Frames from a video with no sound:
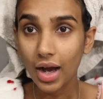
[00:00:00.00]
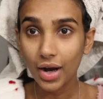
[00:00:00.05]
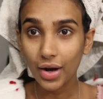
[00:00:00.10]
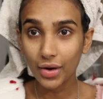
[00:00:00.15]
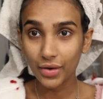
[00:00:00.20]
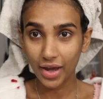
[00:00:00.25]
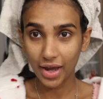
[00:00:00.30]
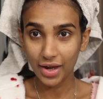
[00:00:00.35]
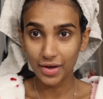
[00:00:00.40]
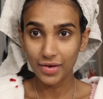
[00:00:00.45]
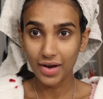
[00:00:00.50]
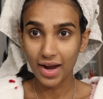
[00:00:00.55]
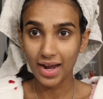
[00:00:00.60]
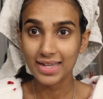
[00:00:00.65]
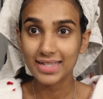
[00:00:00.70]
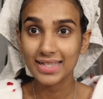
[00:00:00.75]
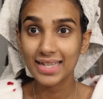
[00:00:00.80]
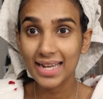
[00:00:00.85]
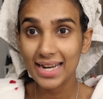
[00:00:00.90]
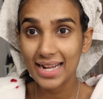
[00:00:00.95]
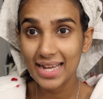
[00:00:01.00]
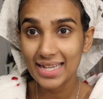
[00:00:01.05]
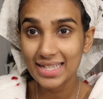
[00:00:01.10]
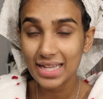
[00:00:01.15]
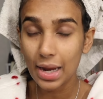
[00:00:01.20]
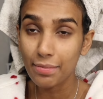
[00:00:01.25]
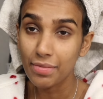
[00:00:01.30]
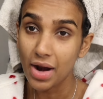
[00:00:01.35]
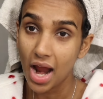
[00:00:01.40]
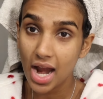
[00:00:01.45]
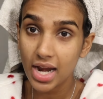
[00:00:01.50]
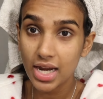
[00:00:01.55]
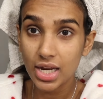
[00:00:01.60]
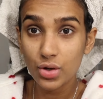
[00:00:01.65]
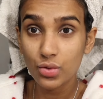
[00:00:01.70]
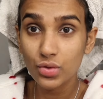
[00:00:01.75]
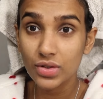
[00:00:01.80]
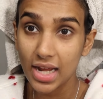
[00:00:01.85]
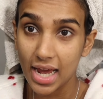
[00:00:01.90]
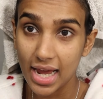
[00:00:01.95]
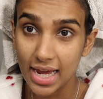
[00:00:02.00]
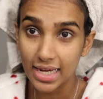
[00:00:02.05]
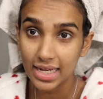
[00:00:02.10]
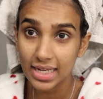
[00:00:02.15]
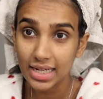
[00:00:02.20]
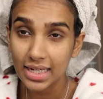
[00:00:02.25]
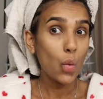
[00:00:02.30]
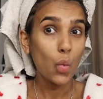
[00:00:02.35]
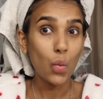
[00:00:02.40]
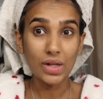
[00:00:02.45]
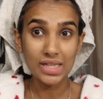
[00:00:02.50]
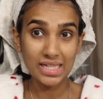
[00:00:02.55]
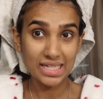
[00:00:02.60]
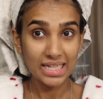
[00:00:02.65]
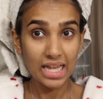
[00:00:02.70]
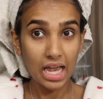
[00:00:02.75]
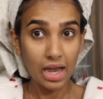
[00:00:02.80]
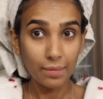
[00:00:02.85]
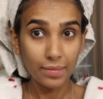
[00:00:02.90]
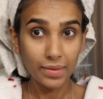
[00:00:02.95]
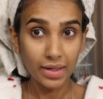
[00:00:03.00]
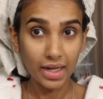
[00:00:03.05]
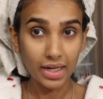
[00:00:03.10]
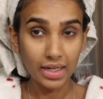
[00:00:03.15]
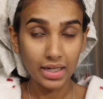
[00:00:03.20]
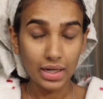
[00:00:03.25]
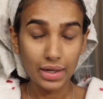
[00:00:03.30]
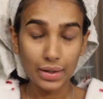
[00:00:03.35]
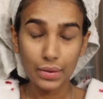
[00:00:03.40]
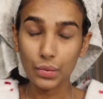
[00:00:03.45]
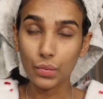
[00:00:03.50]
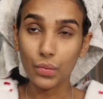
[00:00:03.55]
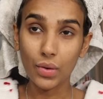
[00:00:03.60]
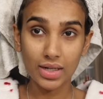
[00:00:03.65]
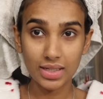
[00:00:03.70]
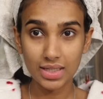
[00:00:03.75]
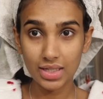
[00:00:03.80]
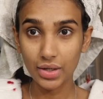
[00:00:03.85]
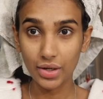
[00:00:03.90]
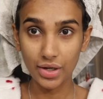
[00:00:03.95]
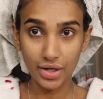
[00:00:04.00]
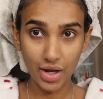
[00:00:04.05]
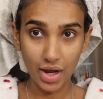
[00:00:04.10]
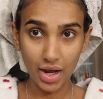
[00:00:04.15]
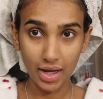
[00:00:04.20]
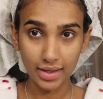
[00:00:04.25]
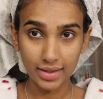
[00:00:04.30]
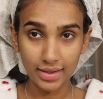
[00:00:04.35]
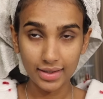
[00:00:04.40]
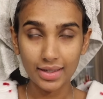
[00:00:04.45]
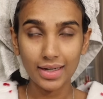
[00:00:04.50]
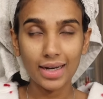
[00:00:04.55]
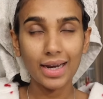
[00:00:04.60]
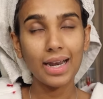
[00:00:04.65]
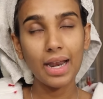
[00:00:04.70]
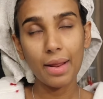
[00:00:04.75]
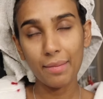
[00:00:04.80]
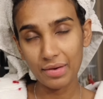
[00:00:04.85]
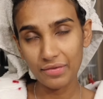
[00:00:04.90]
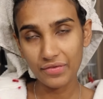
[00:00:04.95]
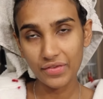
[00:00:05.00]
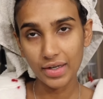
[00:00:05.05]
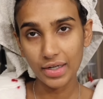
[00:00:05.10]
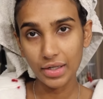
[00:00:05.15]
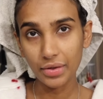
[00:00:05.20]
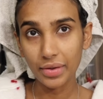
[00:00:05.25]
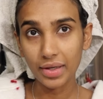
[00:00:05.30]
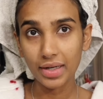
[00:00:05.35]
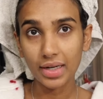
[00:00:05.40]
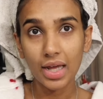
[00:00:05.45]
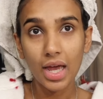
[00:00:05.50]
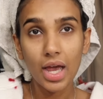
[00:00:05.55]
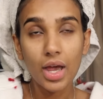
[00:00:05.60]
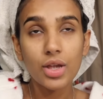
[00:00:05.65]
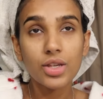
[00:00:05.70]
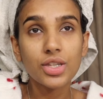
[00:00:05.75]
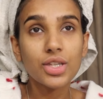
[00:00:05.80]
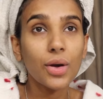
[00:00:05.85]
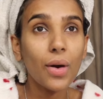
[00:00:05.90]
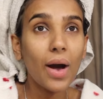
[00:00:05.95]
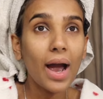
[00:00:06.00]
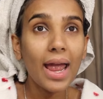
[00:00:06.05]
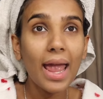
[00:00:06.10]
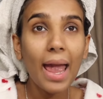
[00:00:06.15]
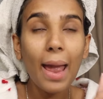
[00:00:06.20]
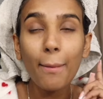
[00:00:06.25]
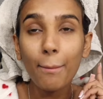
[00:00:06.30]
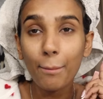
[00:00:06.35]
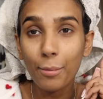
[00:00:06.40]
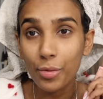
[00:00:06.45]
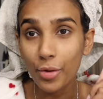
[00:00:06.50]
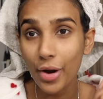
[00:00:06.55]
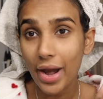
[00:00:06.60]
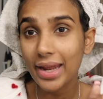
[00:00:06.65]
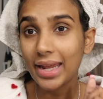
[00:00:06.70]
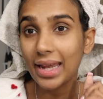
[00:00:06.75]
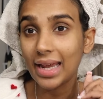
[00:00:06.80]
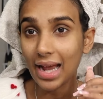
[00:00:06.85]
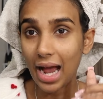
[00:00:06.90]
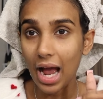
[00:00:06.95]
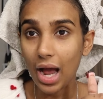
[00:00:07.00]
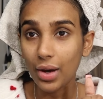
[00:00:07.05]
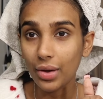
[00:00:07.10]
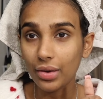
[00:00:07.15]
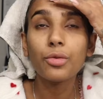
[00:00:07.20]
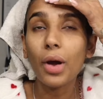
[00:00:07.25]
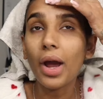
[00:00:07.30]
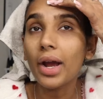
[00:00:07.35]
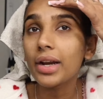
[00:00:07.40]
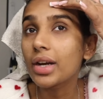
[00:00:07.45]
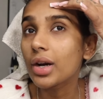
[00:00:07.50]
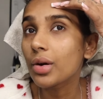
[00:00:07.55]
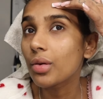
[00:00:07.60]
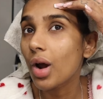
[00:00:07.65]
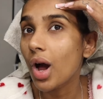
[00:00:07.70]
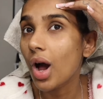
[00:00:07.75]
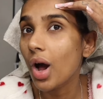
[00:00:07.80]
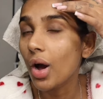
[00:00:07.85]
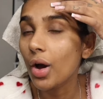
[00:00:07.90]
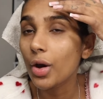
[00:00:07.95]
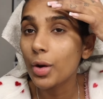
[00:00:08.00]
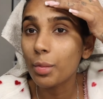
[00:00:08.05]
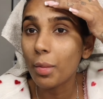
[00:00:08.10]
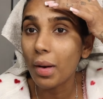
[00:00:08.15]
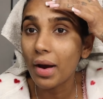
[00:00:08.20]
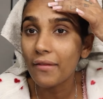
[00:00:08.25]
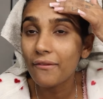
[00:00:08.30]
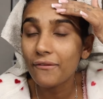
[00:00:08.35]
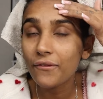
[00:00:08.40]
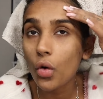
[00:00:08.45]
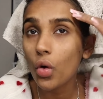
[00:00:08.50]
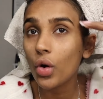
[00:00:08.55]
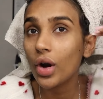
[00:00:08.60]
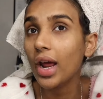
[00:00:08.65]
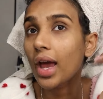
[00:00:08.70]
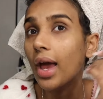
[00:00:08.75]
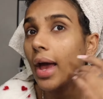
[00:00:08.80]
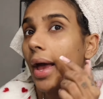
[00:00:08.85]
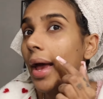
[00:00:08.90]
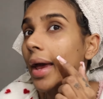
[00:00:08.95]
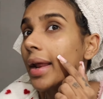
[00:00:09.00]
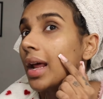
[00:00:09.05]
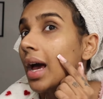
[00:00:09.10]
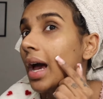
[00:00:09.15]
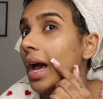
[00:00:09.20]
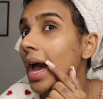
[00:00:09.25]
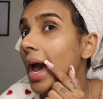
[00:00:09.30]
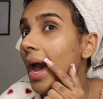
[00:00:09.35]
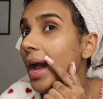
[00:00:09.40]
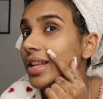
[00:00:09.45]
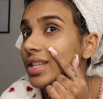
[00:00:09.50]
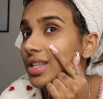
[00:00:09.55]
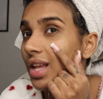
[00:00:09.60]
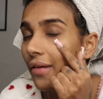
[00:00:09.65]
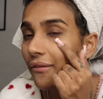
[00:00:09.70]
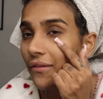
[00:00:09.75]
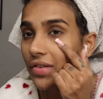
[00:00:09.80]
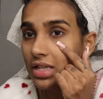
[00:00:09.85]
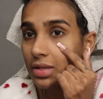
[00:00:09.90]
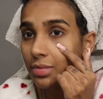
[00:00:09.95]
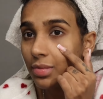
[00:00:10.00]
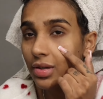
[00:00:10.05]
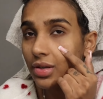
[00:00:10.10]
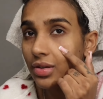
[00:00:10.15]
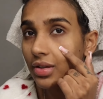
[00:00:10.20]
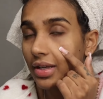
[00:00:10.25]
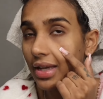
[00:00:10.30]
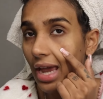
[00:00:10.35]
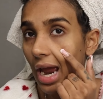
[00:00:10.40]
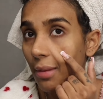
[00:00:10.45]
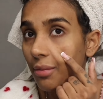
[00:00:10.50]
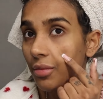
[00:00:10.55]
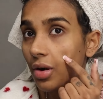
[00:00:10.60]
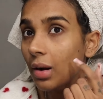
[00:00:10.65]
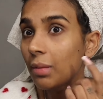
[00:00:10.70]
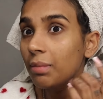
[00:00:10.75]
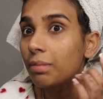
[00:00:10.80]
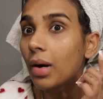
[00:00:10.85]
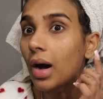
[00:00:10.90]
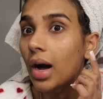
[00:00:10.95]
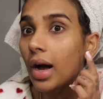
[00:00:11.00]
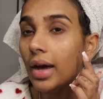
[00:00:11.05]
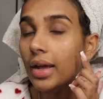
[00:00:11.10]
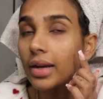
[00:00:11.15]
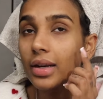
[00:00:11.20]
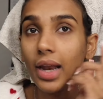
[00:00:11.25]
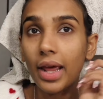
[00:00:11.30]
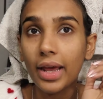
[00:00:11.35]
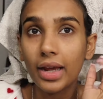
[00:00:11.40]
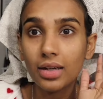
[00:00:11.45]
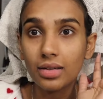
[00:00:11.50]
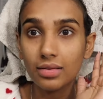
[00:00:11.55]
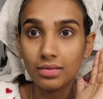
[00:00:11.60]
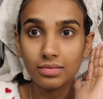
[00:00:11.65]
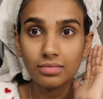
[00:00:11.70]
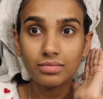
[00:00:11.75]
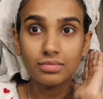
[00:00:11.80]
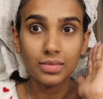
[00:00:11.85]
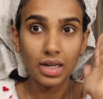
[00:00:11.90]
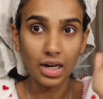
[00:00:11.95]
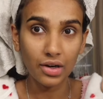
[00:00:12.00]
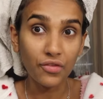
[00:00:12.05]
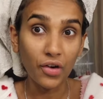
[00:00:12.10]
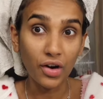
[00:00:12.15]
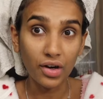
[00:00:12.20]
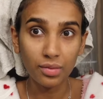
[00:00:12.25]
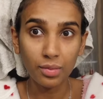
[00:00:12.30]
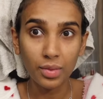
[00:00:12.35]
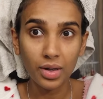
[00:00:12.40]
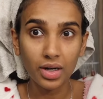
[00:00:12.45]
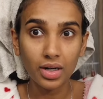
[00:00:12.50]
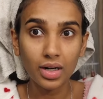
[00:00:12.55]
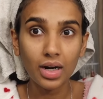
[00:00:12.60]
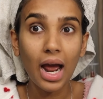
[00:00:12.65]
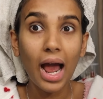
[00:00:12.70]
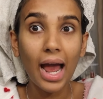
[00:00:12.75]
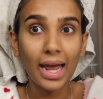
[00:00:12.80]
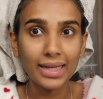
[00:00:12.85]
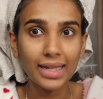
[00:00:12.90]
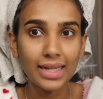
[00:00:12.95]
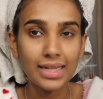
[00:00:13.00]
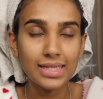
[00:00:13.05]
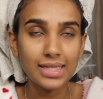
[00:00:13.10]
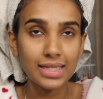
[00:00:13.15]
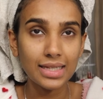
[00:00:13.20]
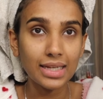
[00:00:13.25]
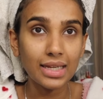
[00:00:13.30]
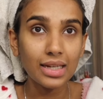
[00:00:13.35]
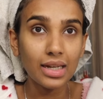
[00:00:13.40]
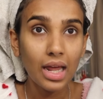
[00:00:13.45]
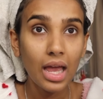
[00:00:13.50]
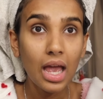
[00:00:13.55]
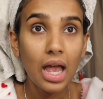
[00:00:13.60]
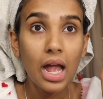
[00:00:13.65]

Okay, you guys, it is a brand new day. What's the update? What's going on? Let me fill you in. So I am breaking out right around my forehead. It's not visible to the camera, but like in front of the mirror, I can see it.